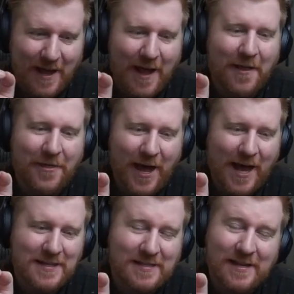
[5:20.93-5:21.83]

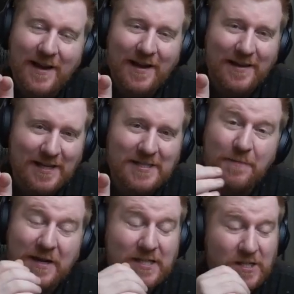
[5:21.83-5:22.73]
That's a
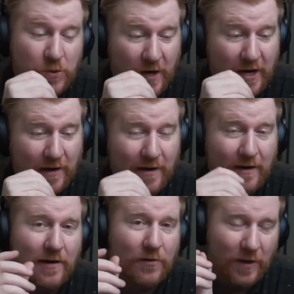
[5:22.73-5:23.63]
big swing
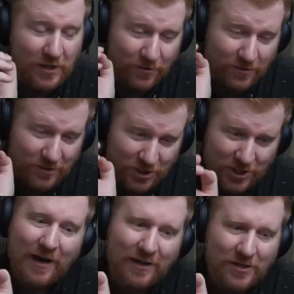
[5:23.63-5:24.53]
when you're
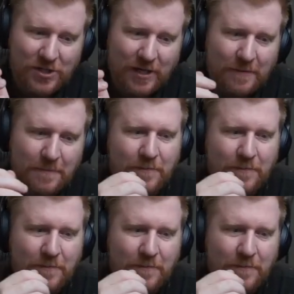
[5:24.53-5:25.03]
challenging.